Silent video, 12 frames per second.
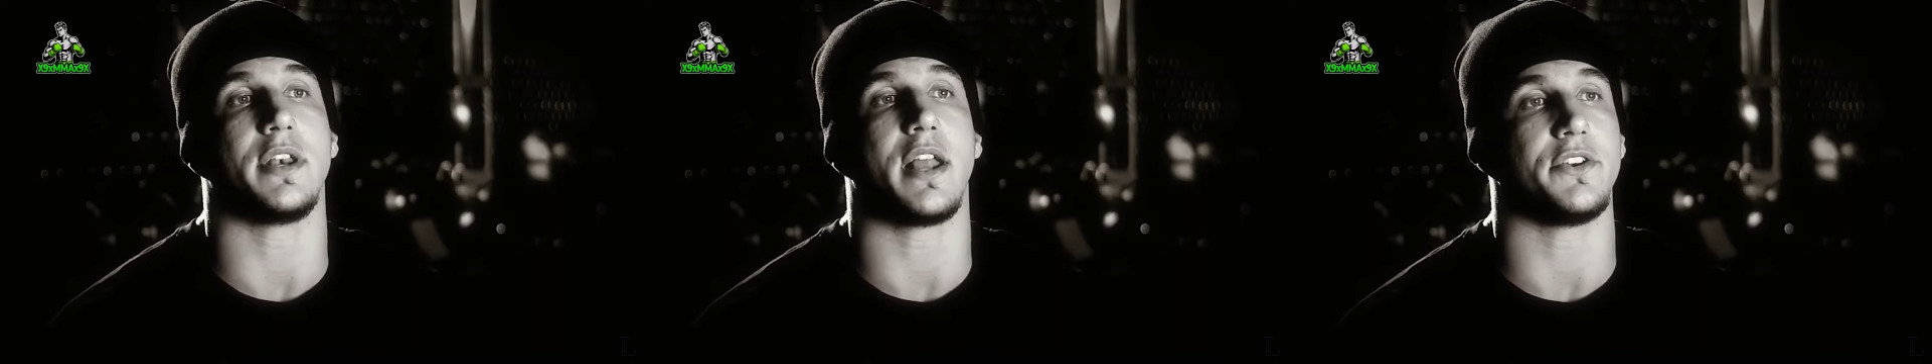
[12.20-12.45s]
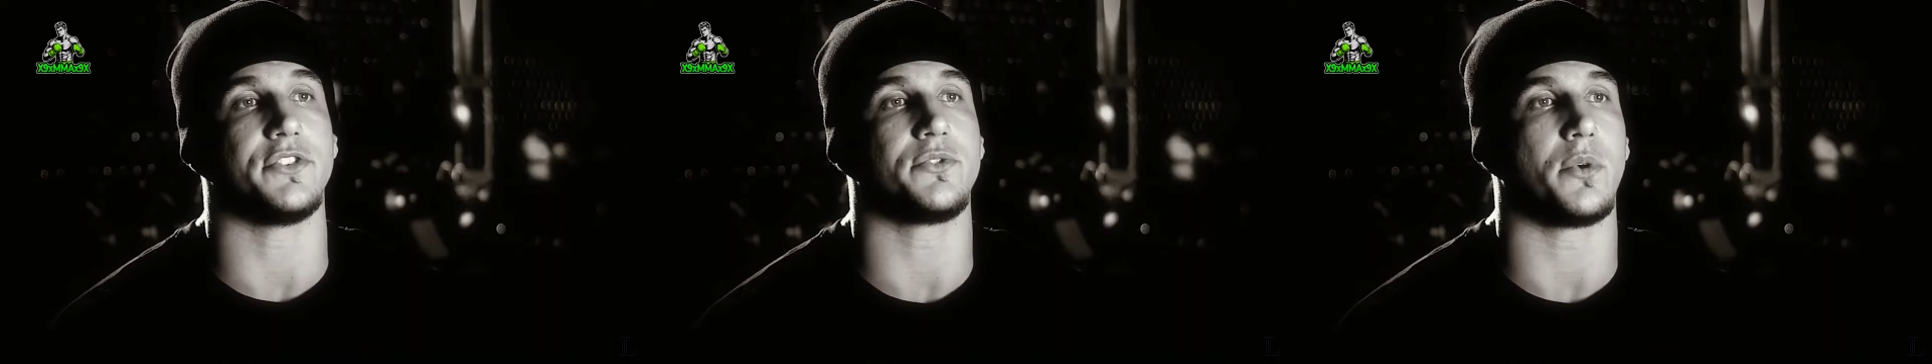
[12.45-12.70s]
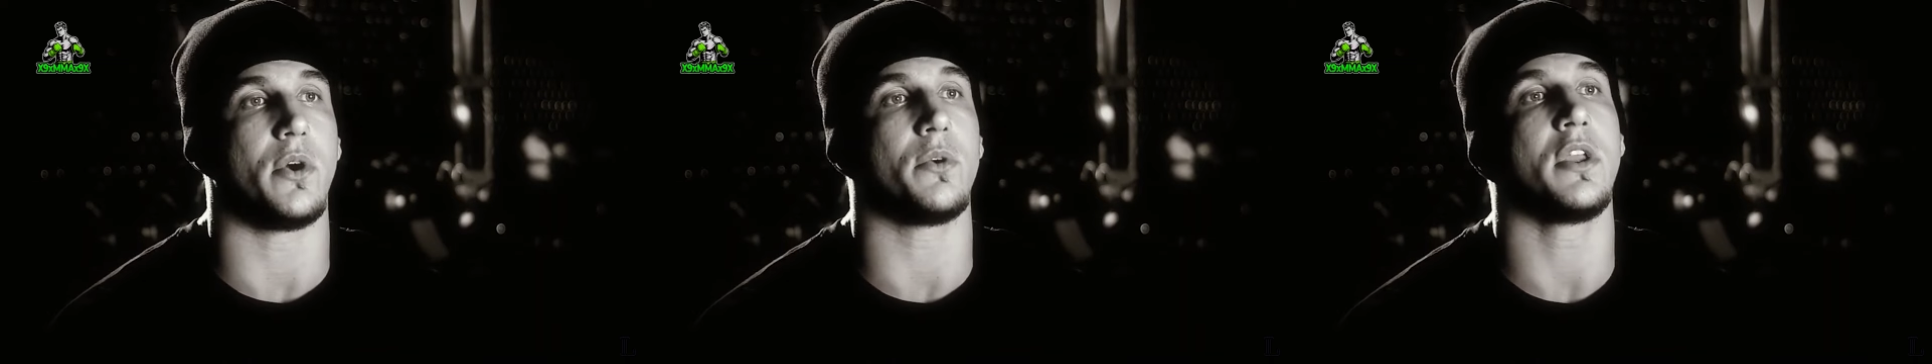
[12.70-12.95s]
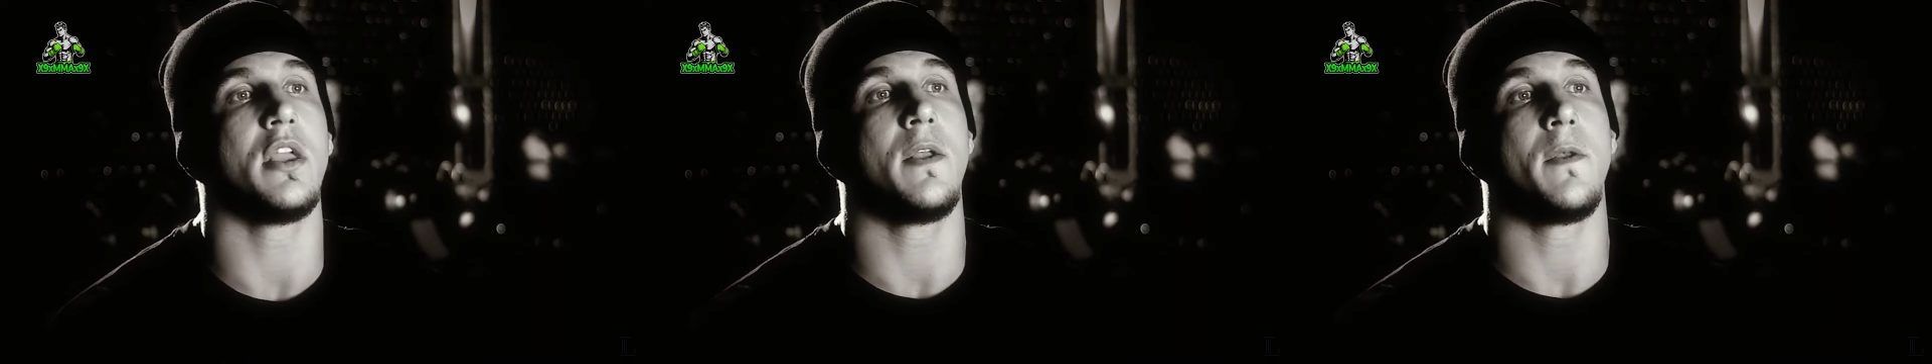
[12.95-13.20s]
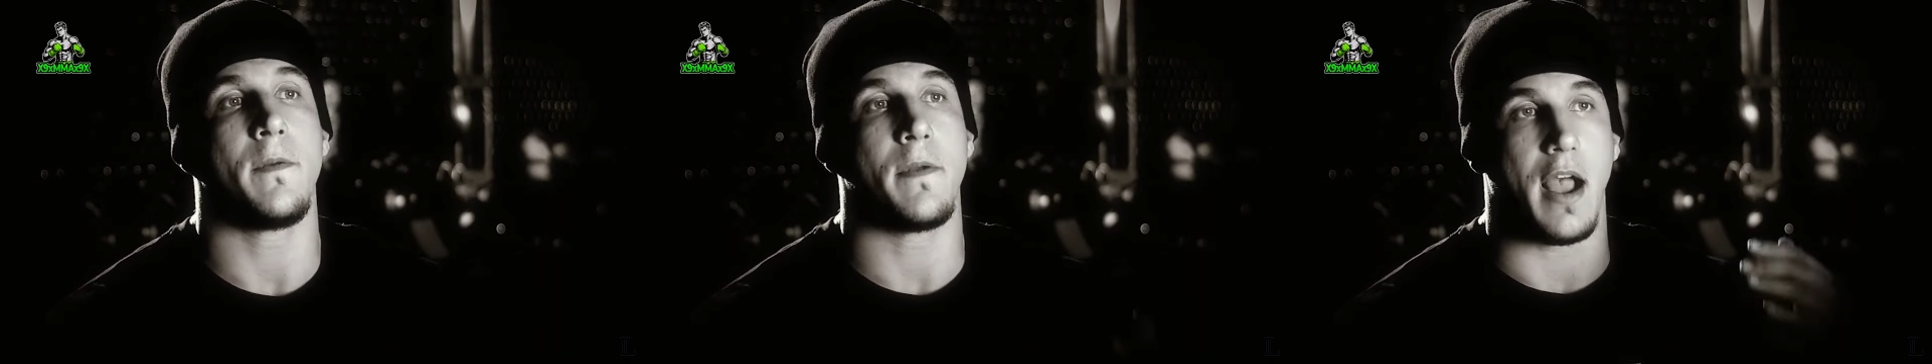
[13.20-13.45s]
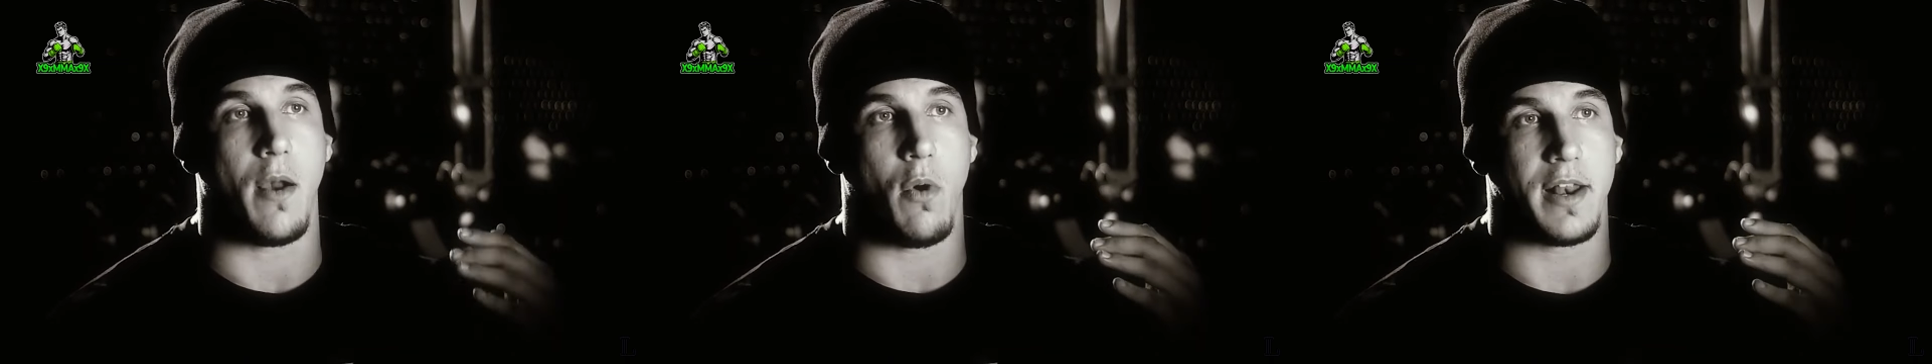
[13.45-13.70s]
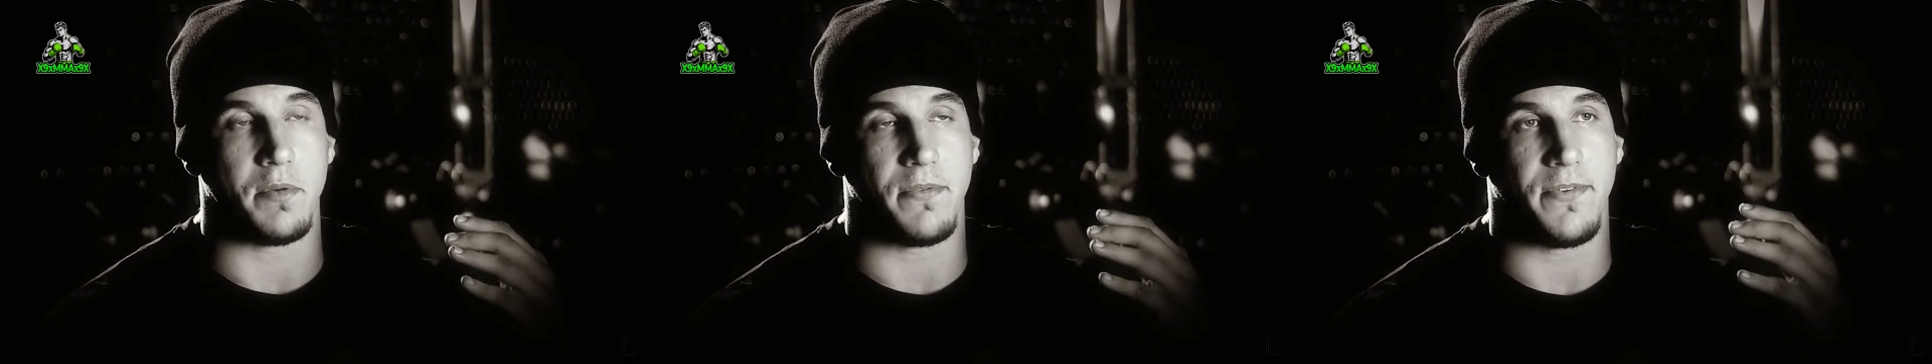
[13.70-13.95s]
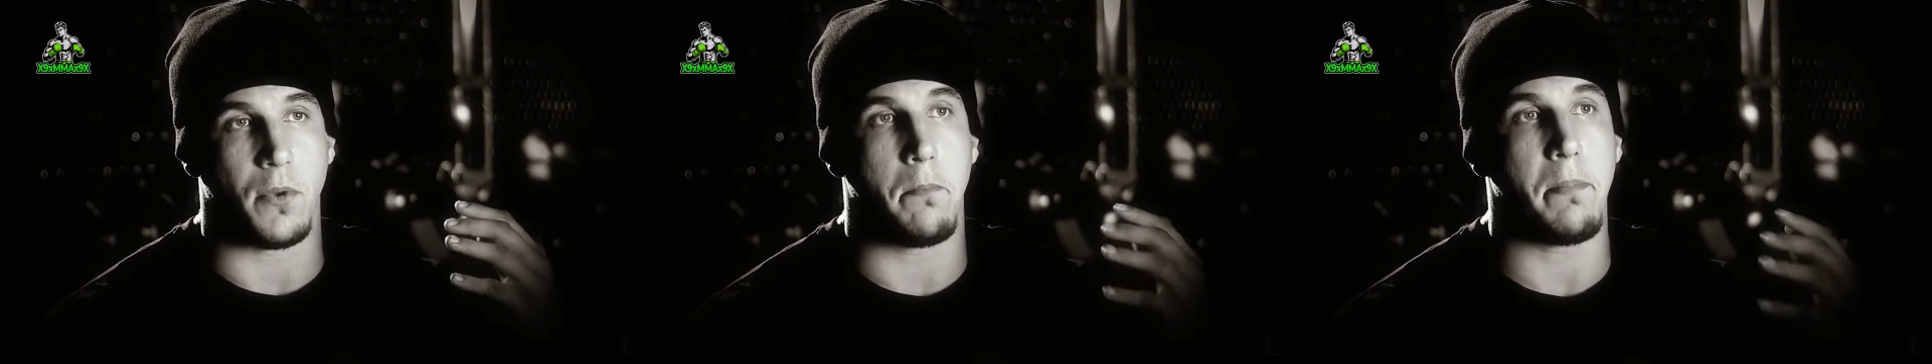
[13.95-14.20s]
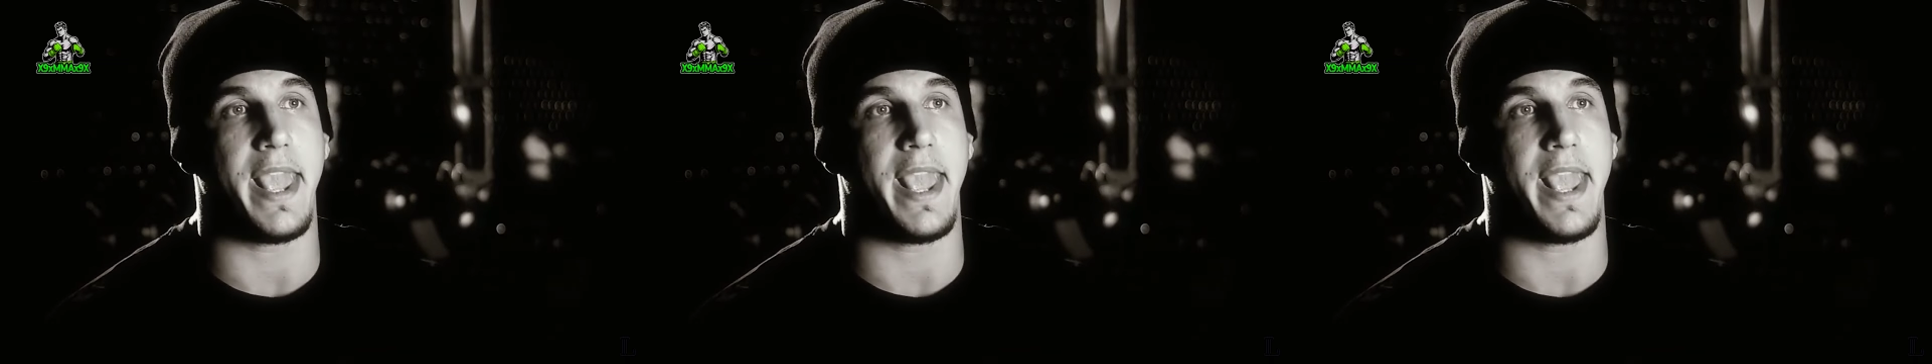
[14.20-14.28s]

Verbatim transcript: going down his throat. I want him to feel